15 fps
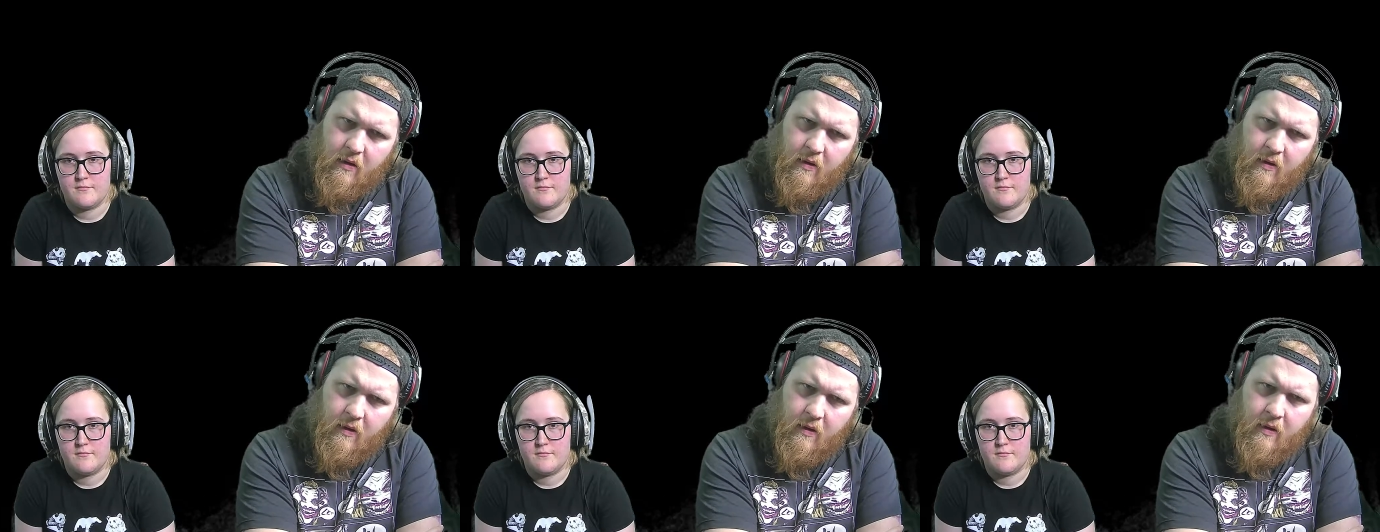
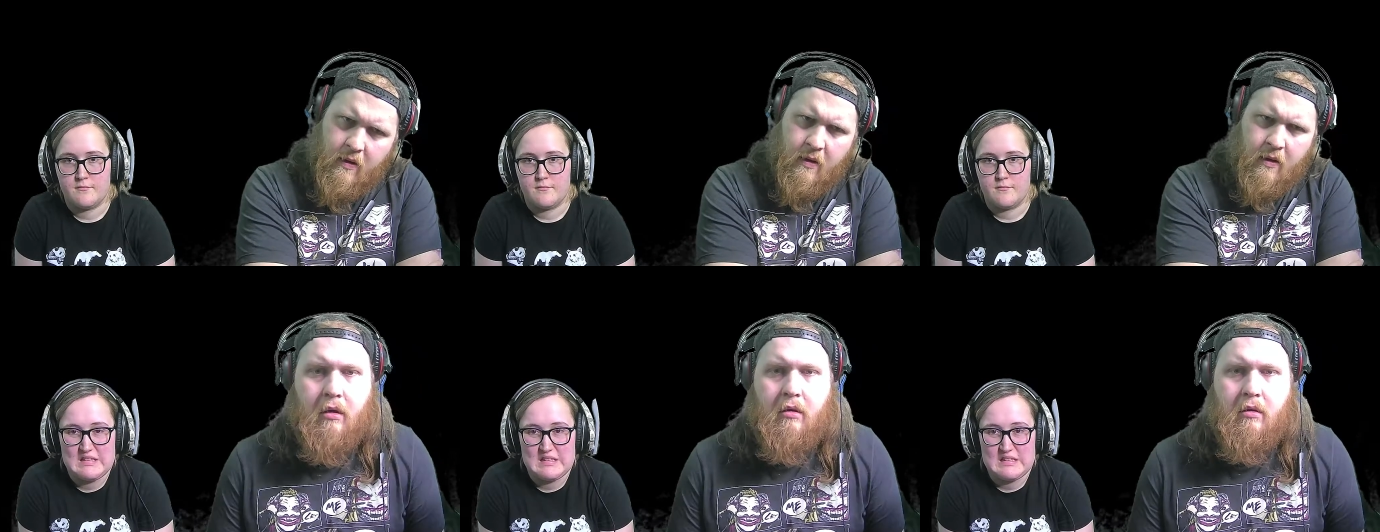
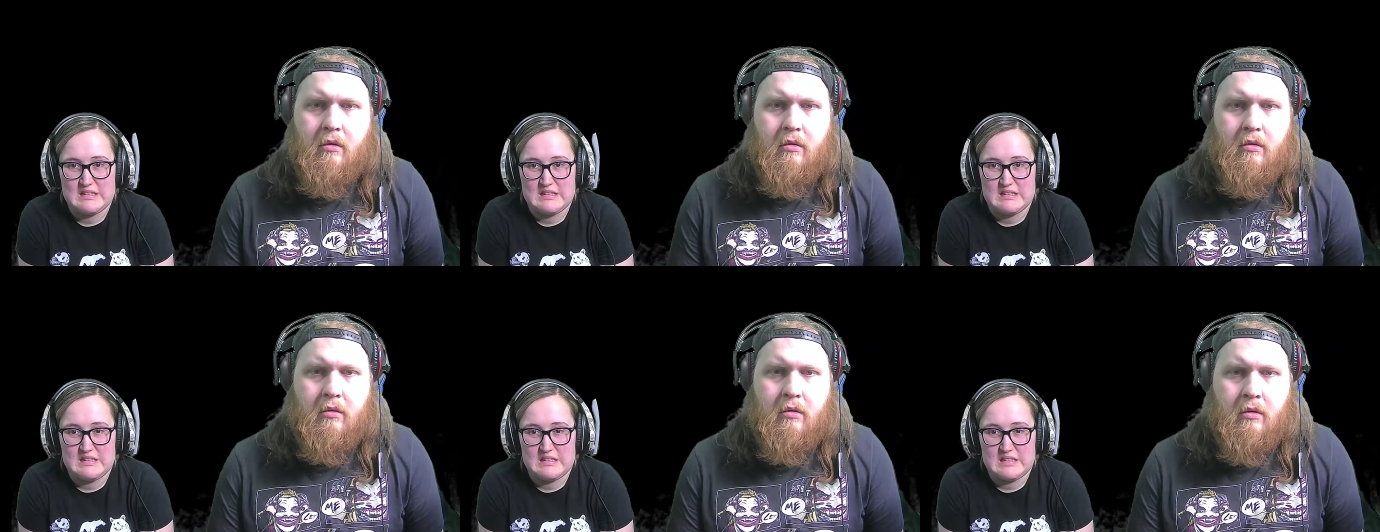
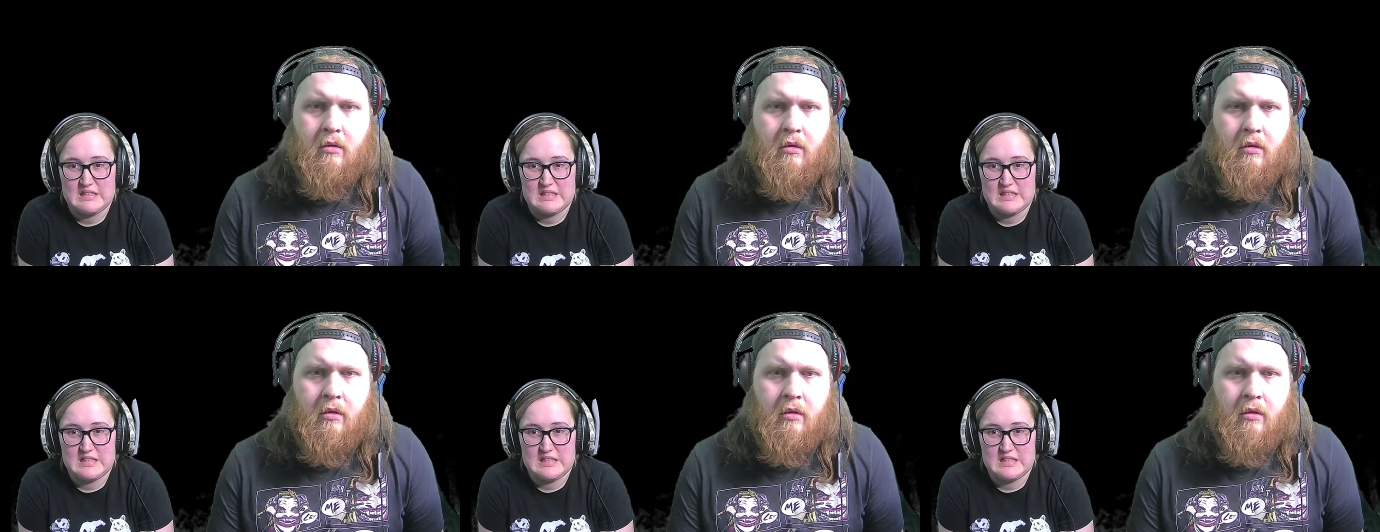
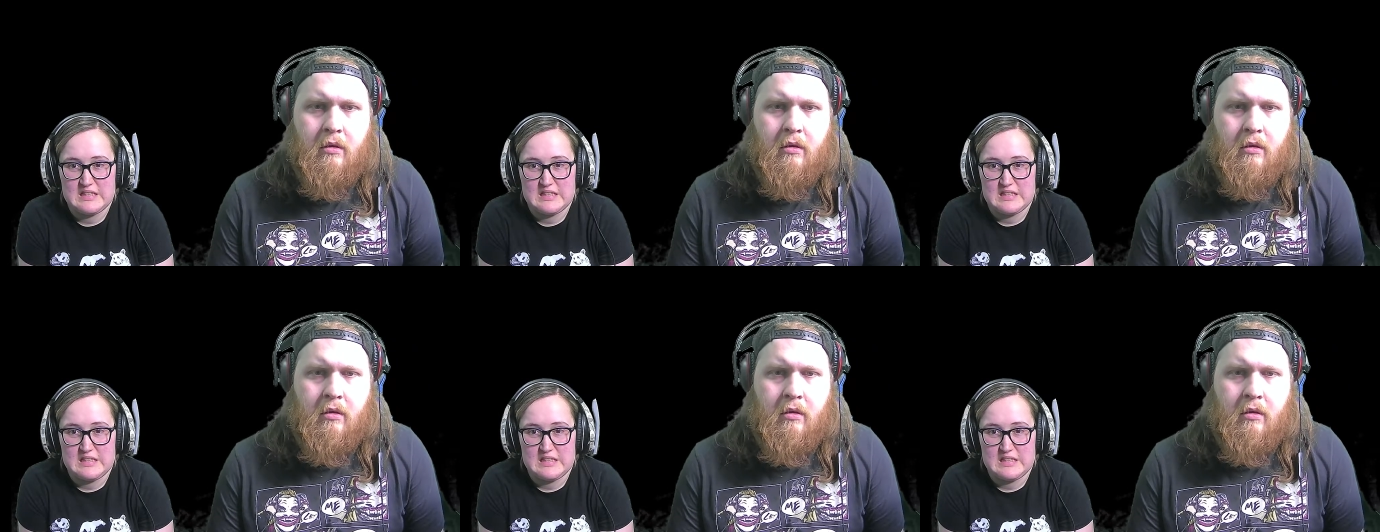Nobody speaks.